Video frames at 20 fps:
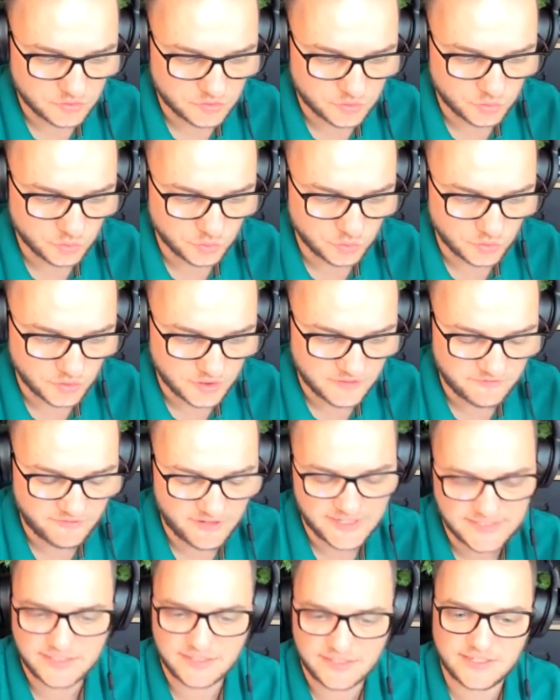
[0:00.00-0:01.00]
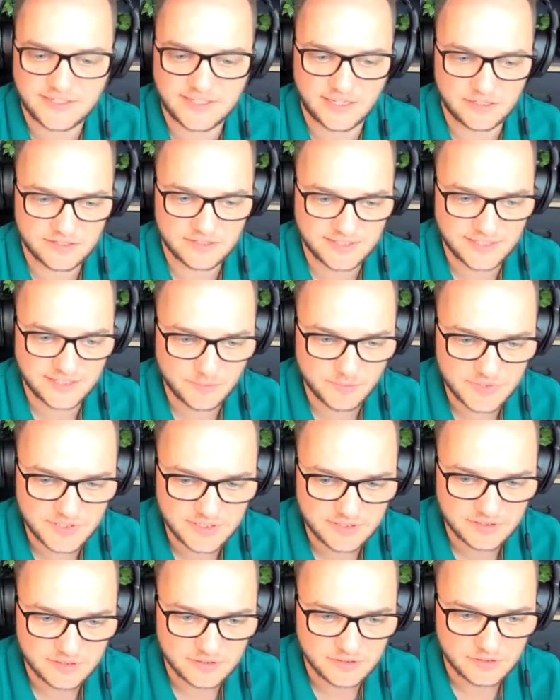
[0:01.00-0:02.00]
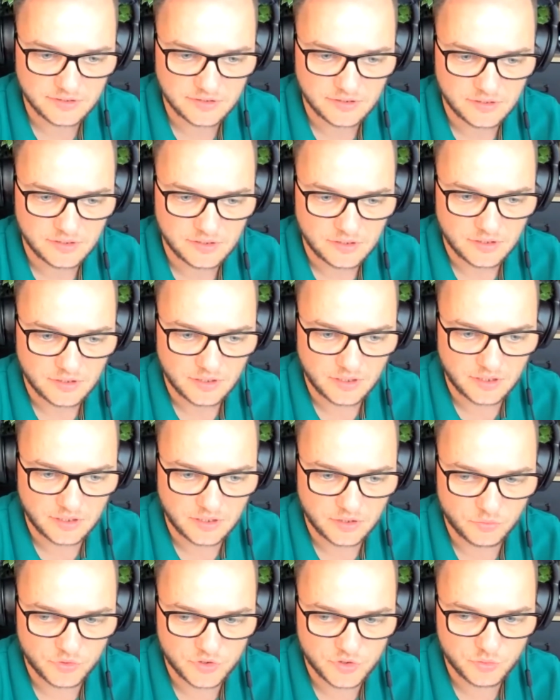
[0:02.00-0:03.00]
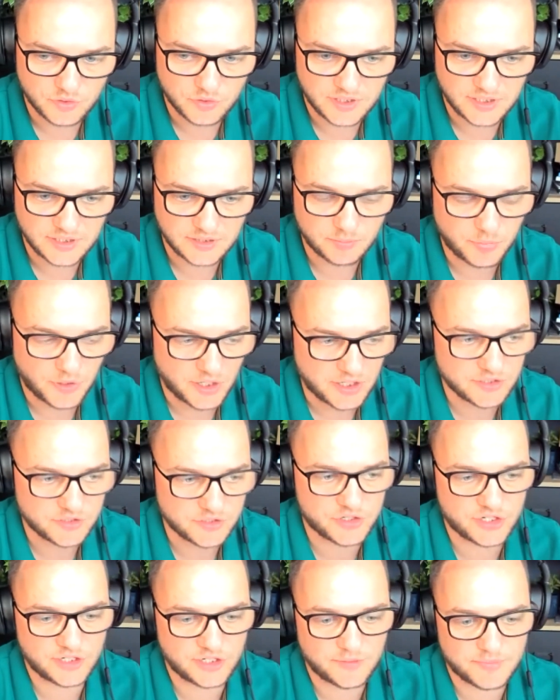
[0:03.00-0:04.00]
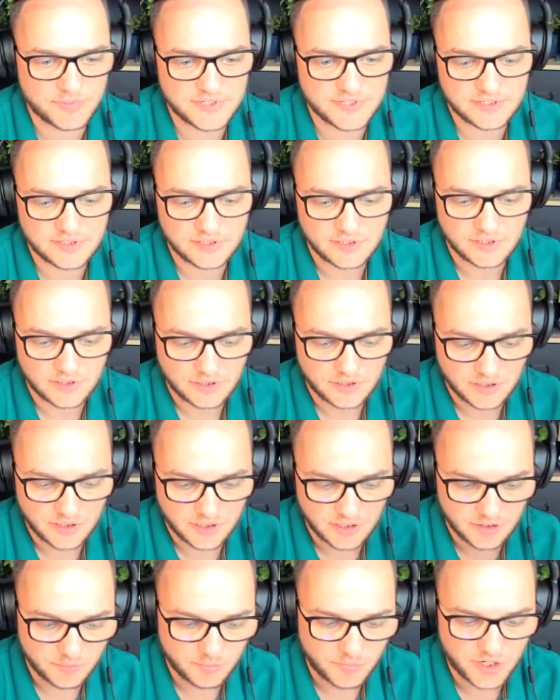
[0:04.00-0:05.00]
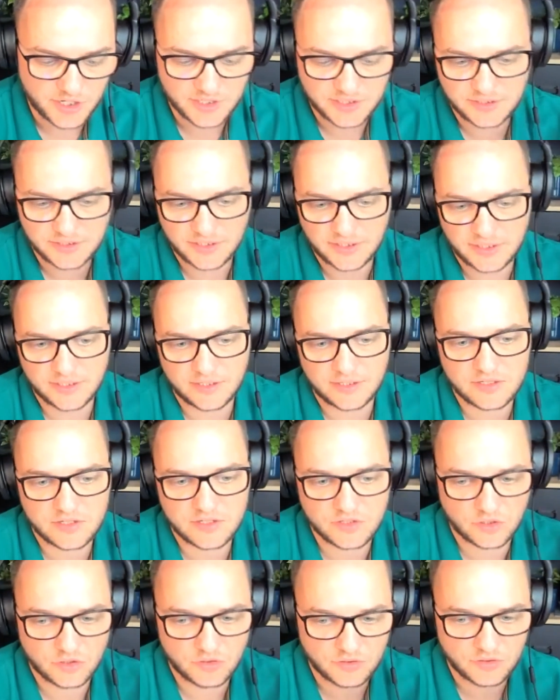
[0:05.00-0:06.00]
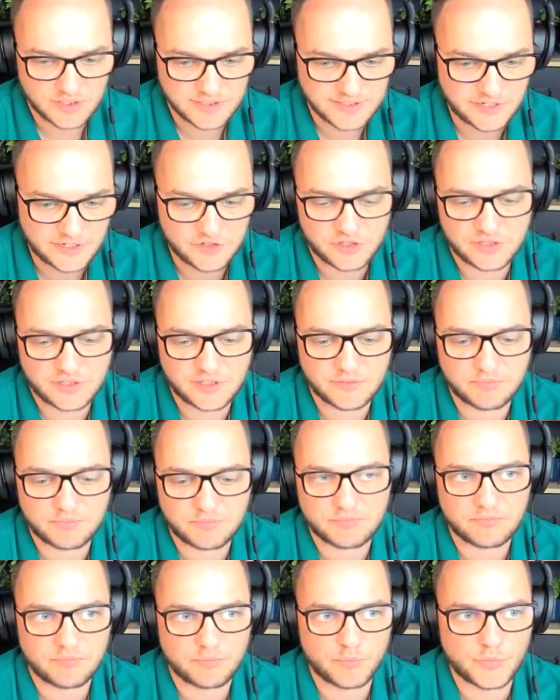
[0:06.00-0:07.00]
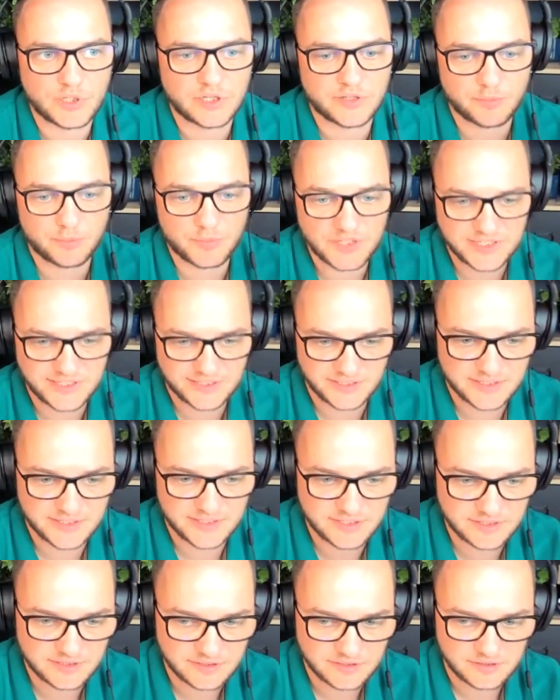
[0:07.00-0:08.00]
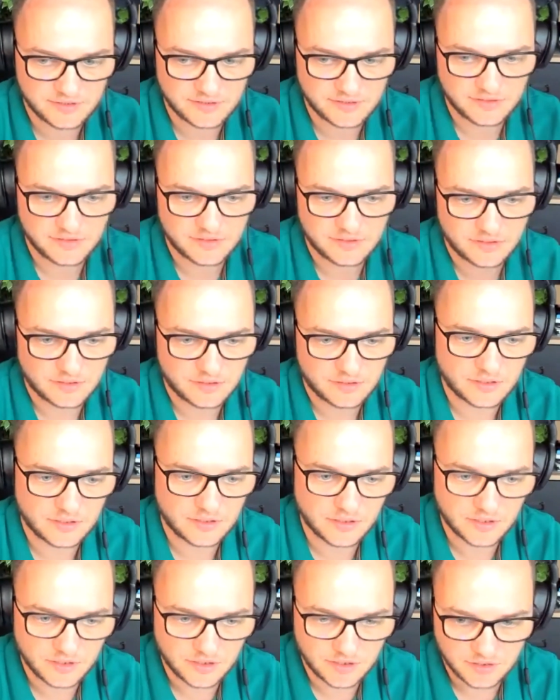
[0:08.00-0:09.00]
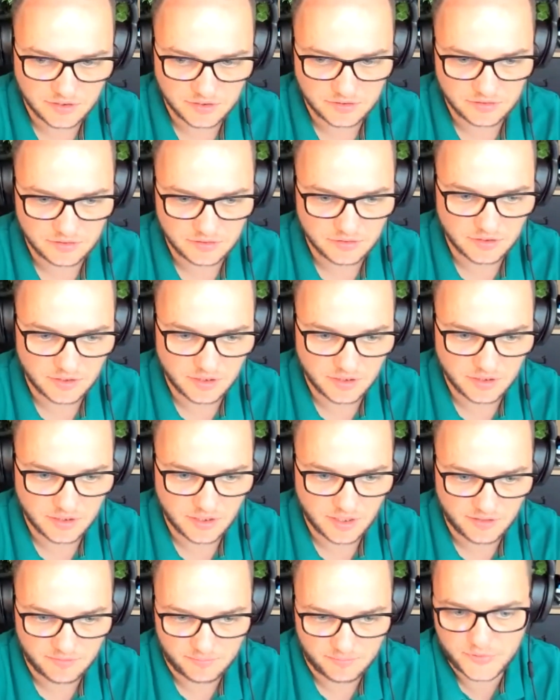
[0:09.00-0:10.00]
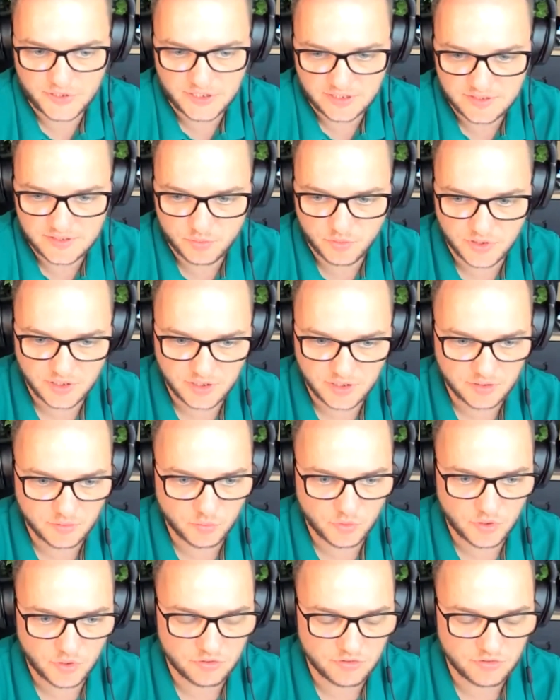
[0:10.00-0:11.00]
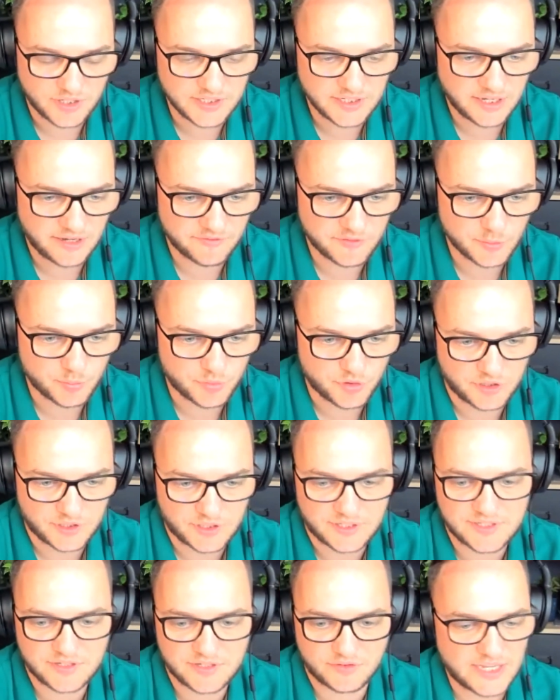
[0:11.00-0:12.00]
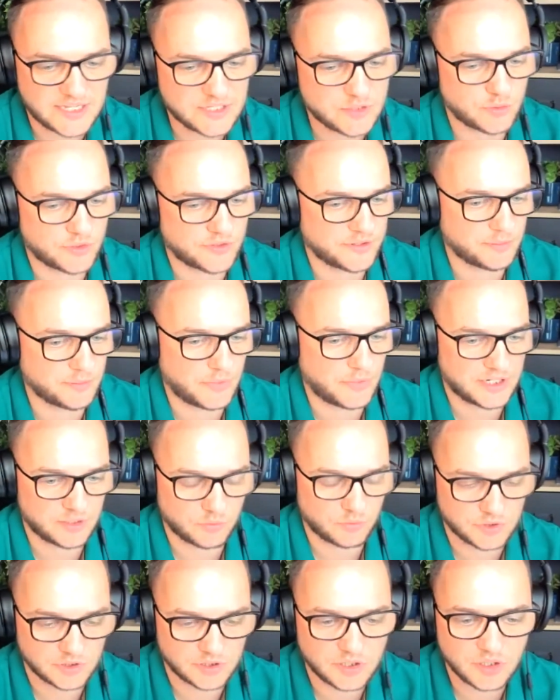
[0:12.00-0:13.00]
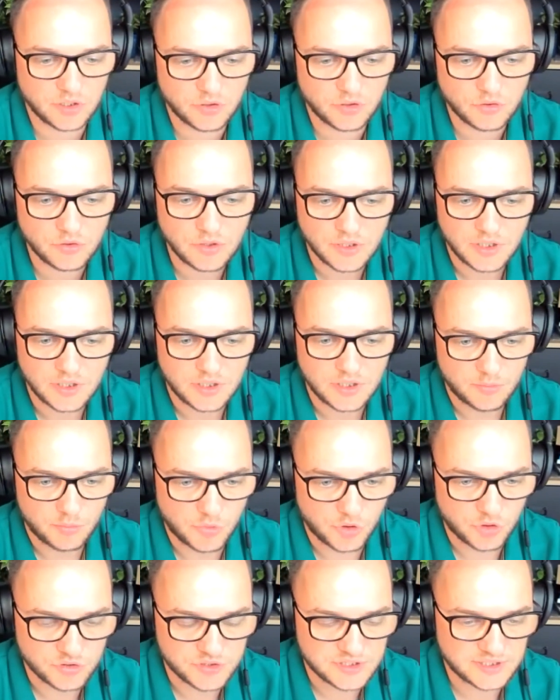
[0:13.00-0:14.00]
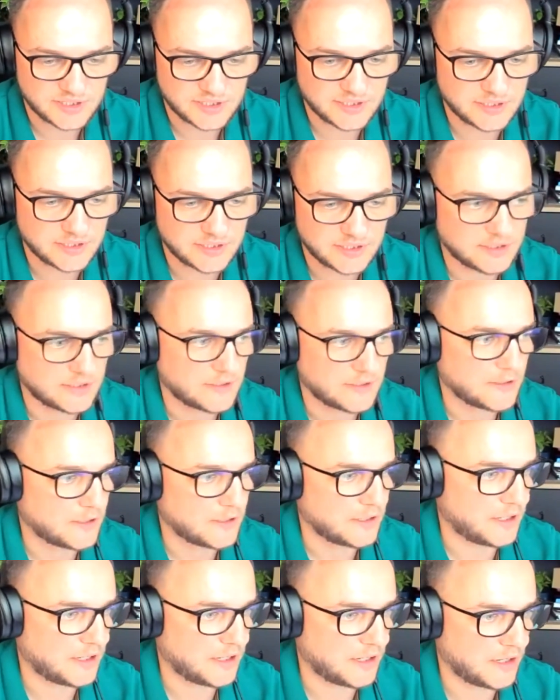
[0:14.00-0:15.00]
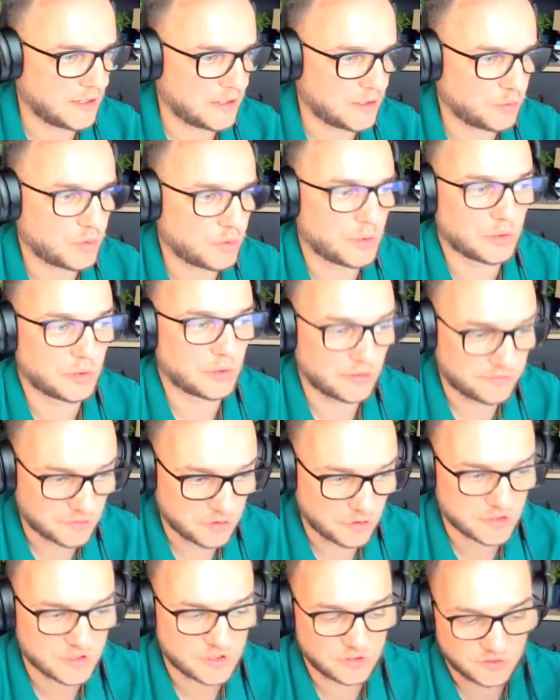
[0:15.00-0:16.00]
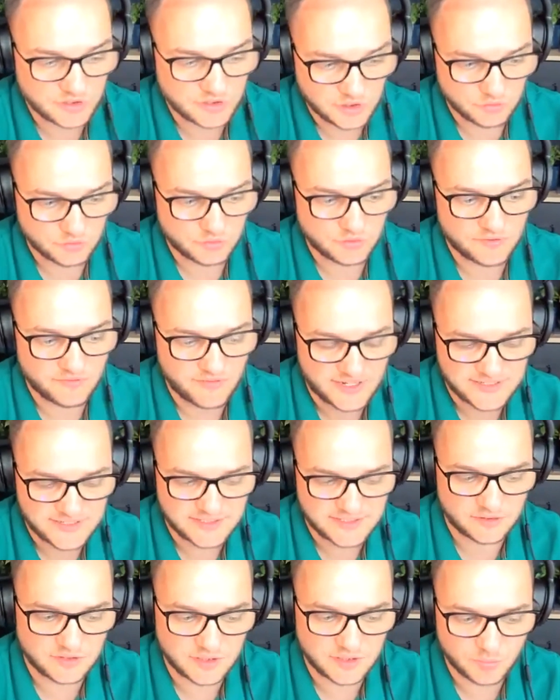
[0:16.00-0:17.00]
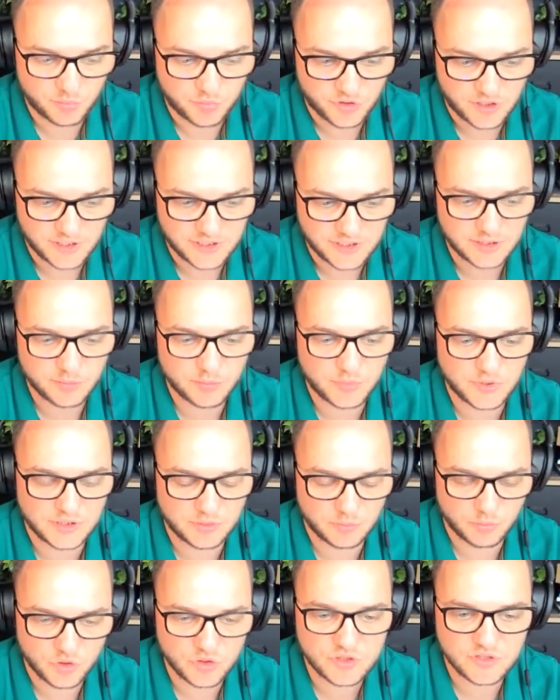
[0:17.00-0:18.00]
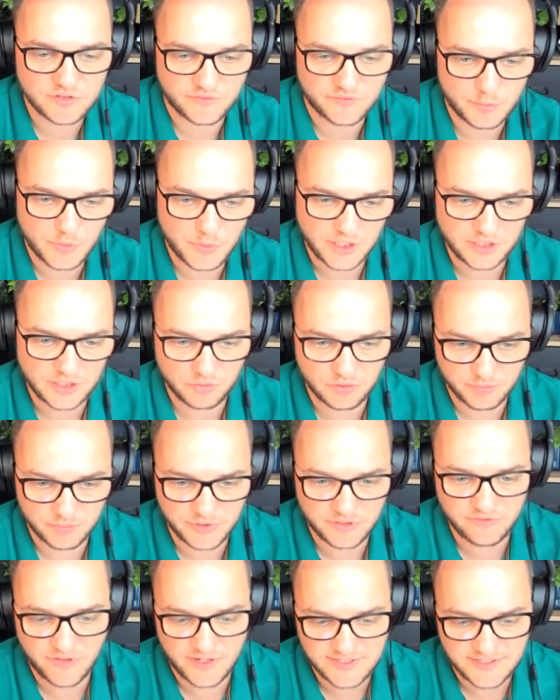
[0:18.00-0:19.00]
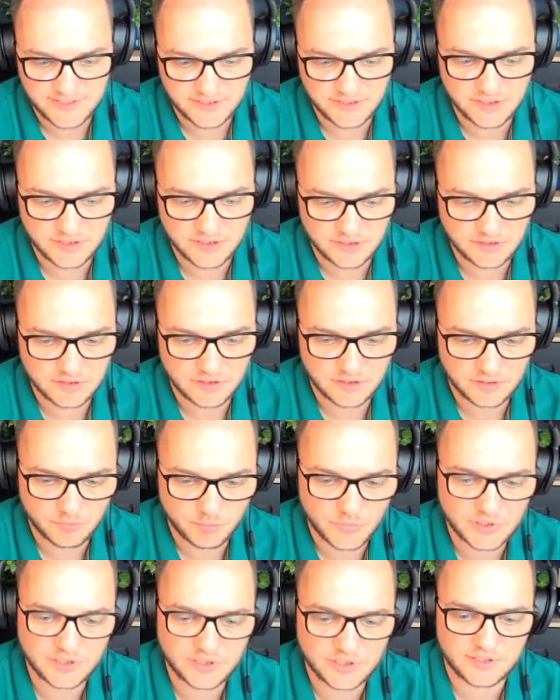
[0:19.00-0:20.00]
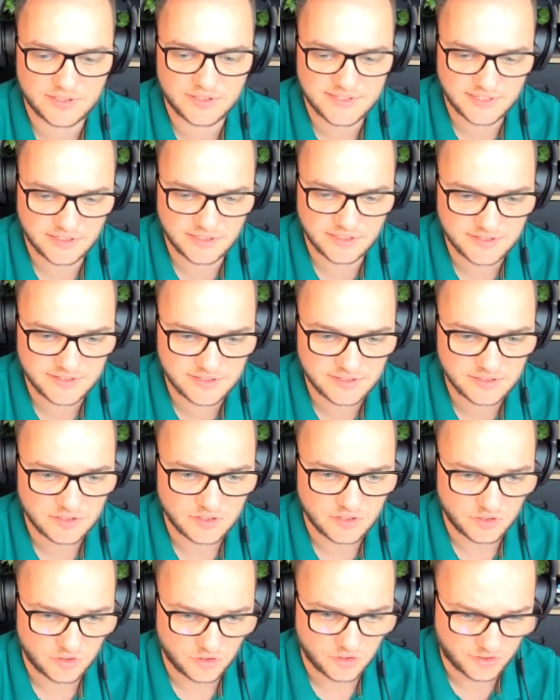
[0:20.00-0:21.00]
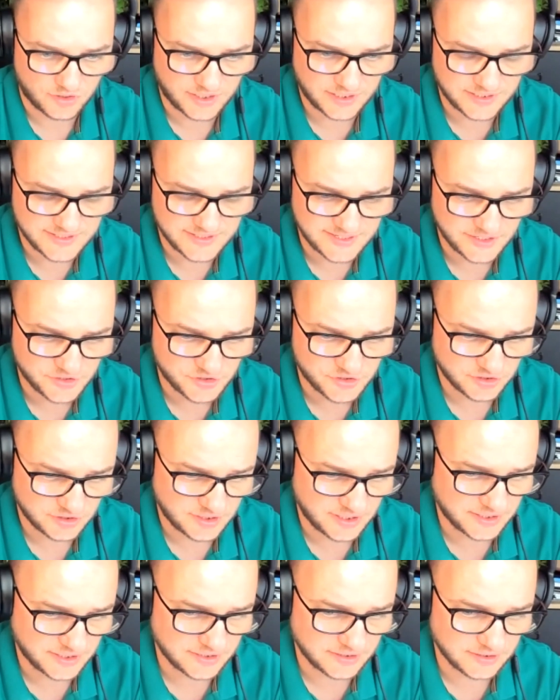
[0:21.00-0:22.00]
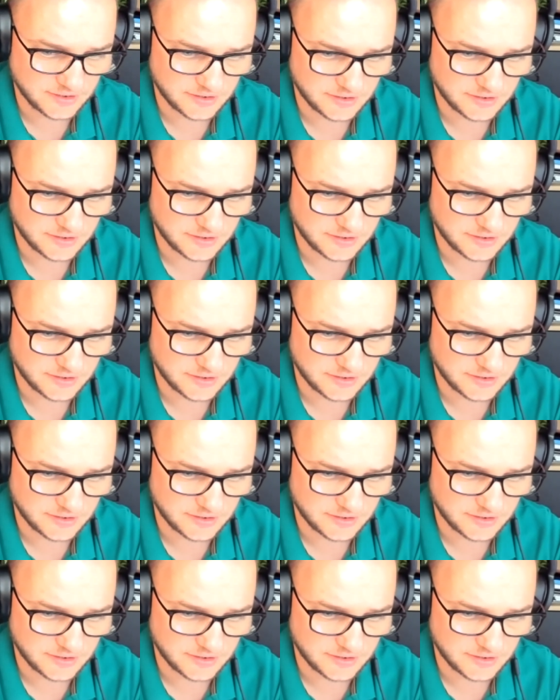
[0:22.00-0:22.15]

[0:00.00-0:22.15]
to invest in sales teams, which we need, partnerships, marketing. So essentially build the business because we already have the product. So that's where the money will go mostly. We will of course continue to invest in product, but most of the money will be invested in building the sales organization and